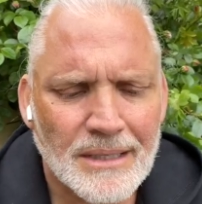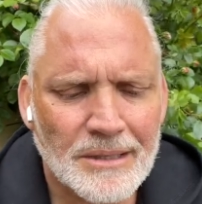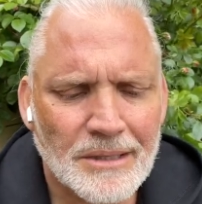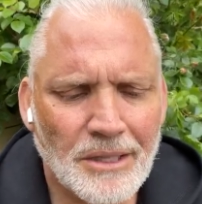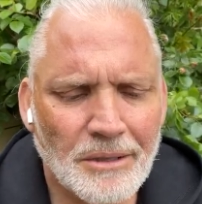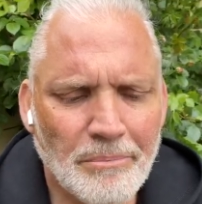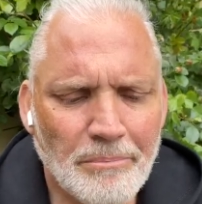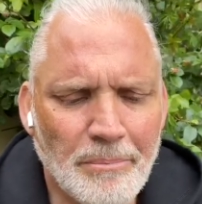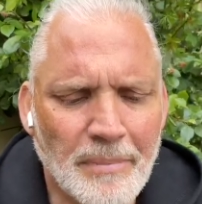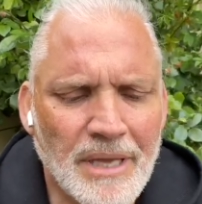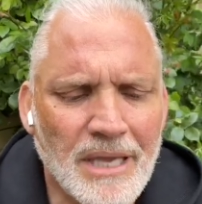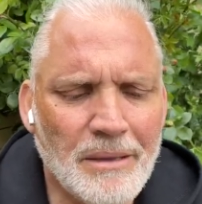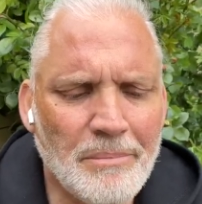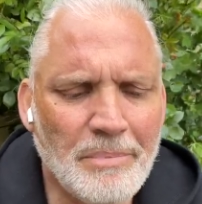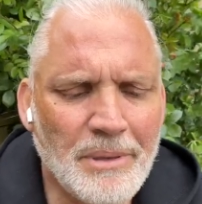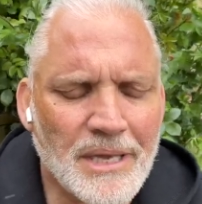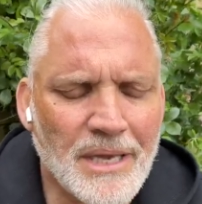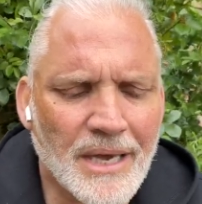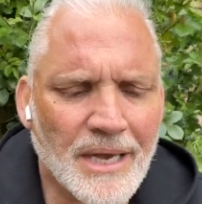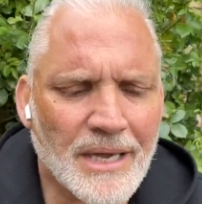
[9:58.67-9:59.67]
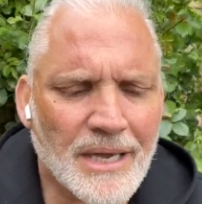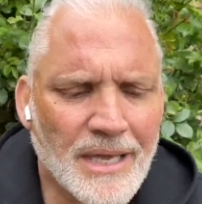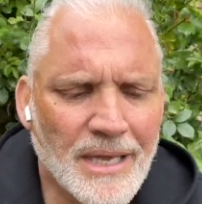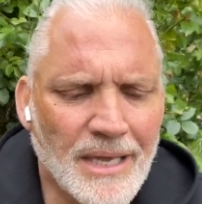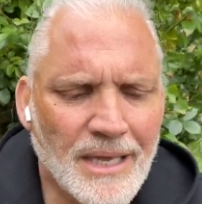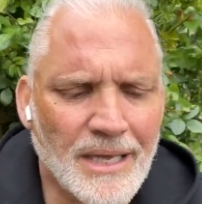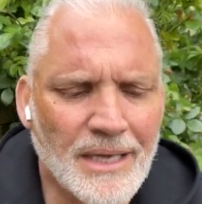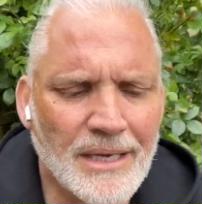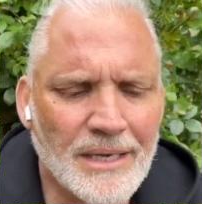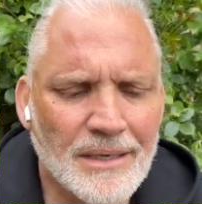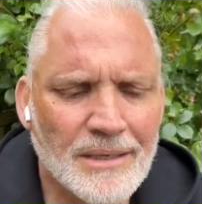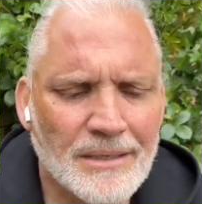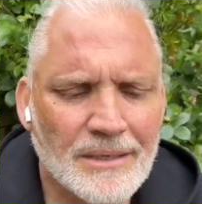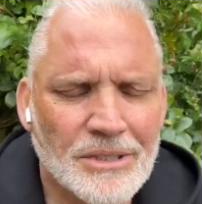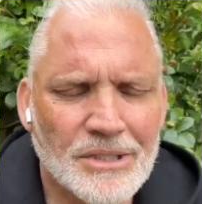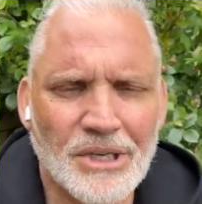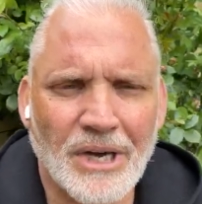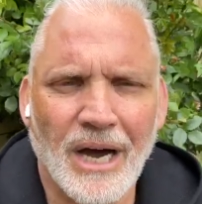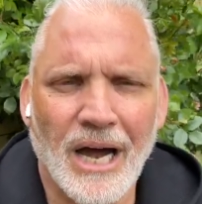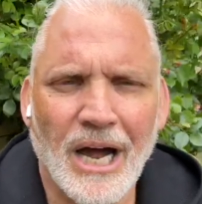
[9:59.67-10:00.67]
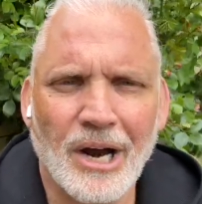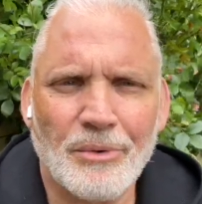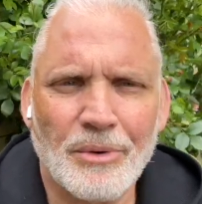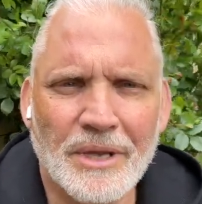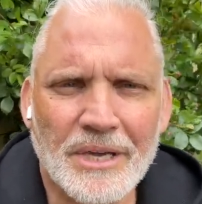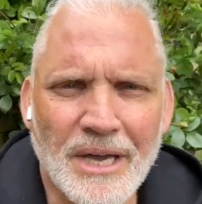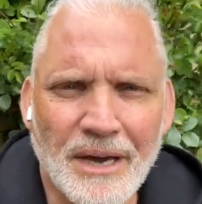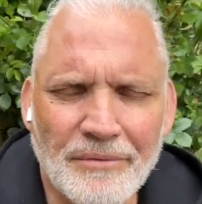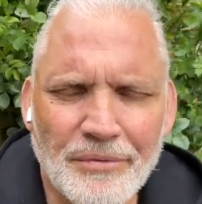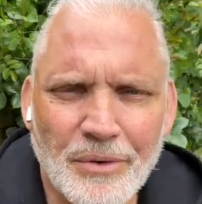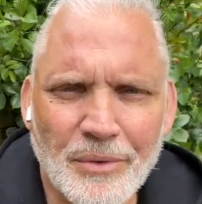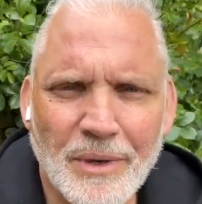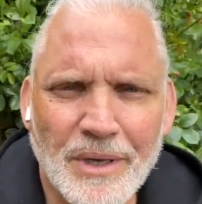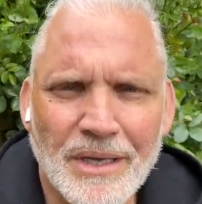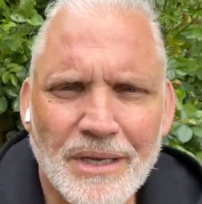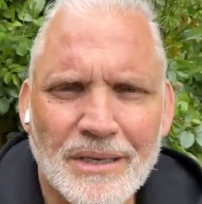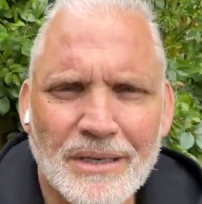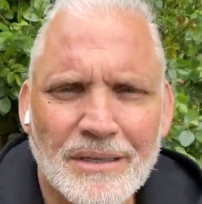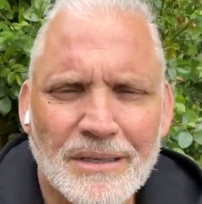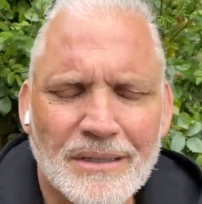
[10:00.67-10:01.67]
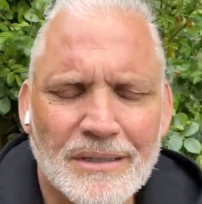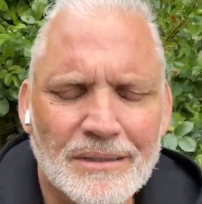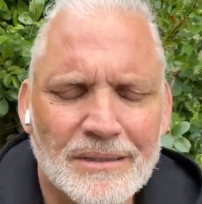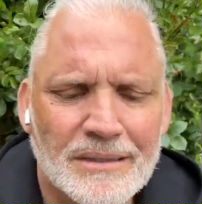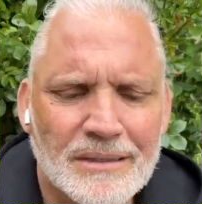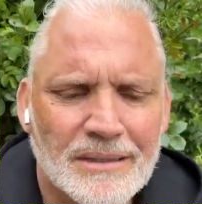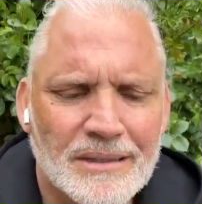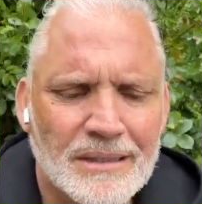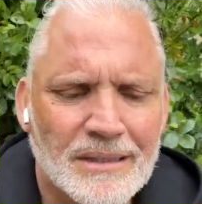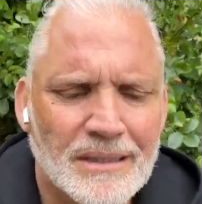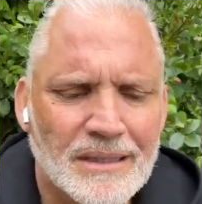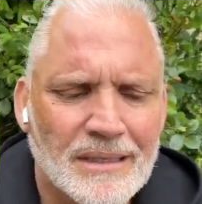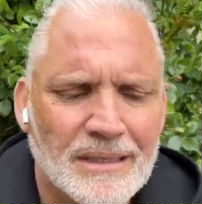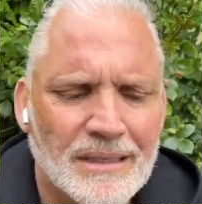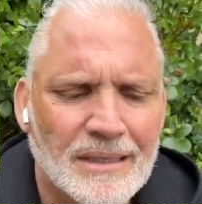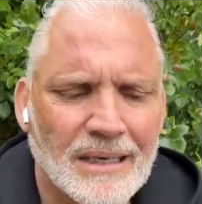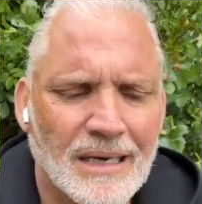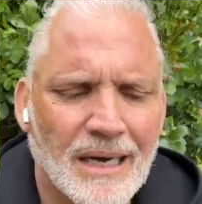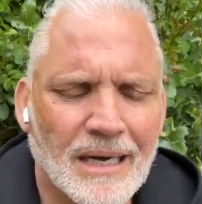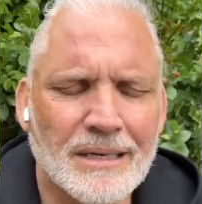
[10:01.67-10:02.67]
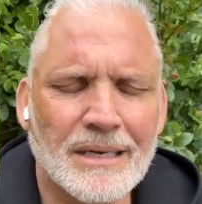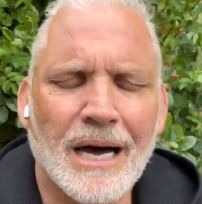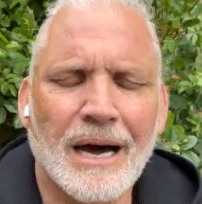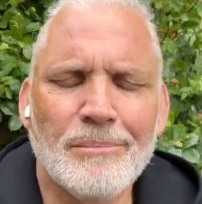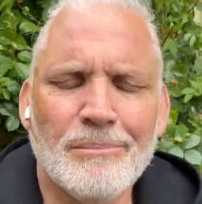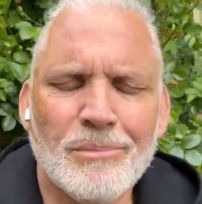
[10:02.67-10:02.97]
that may be a key to our recovery and are